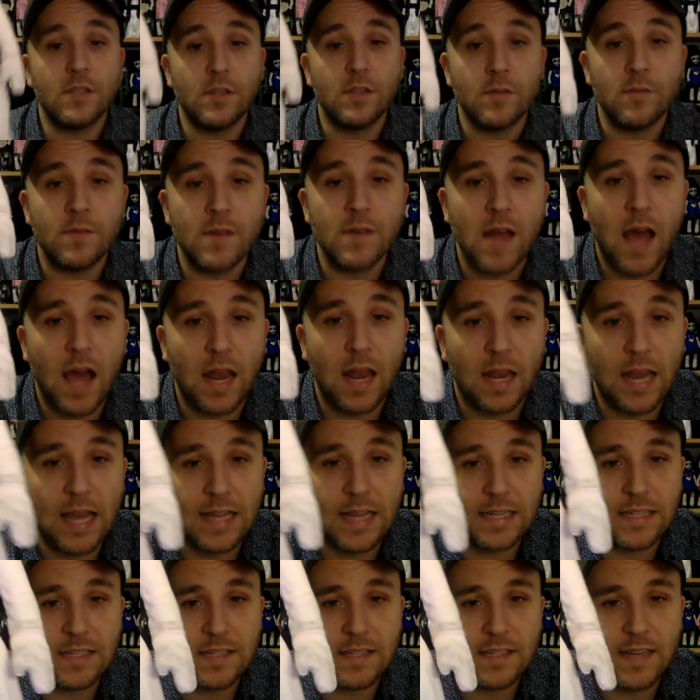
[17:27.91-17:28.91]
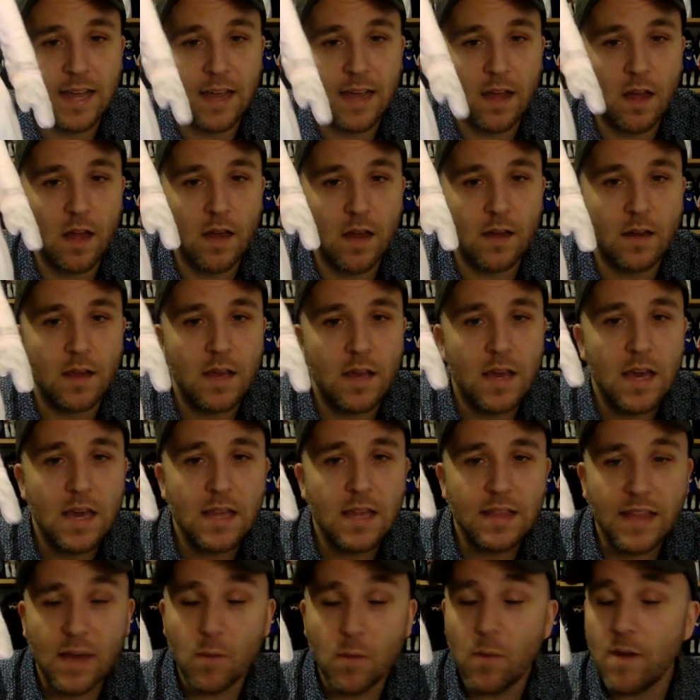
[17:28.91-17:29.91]
do not like to stay on.
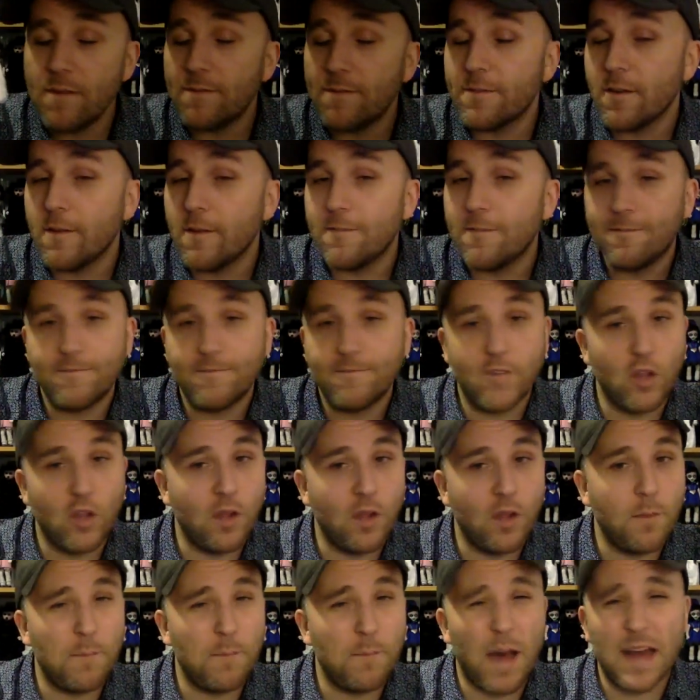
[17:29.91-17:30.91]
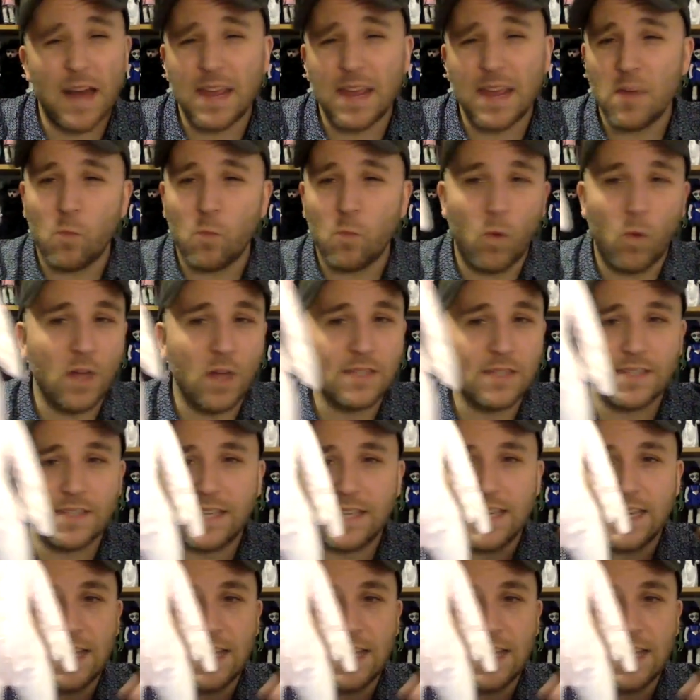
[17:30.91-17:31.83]
They went for a full body onesie